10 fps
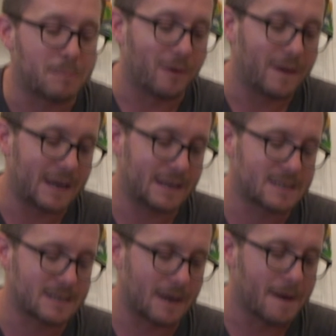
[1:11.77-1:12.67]
But
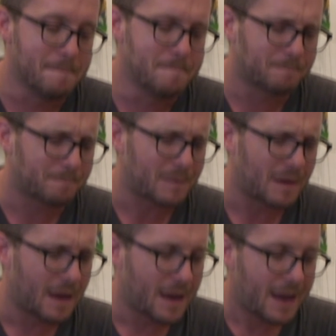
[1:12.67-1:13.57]
it's
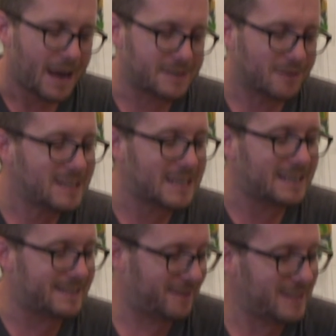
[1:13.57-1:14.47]
got
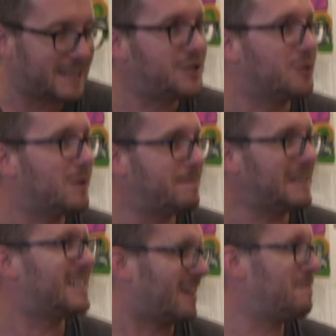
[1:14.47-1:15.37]
this issue where it
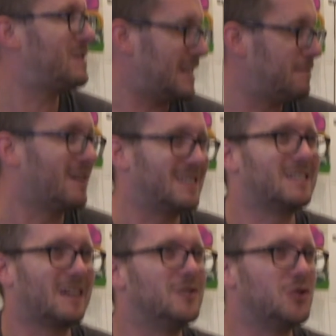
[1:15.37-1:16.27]
basically kind of presents Marx as
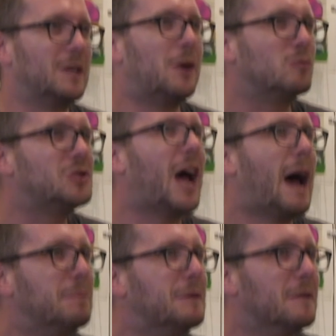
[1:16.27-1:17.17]
a kind of jolly old
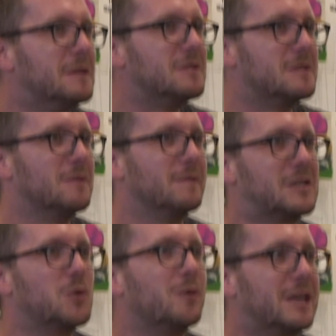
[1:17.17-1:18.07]
chap, you know, sort of
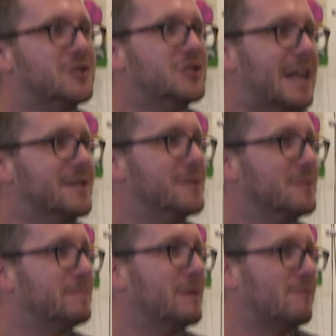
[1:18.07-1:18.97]
Victorian gent
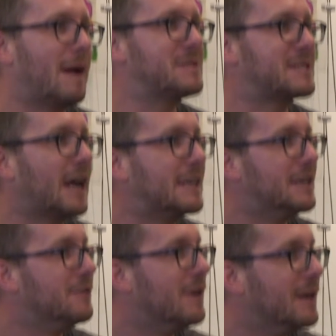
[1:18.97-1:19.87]
who's a bit
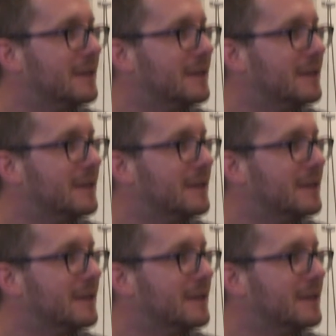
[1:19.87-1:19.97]
rapscallion, really.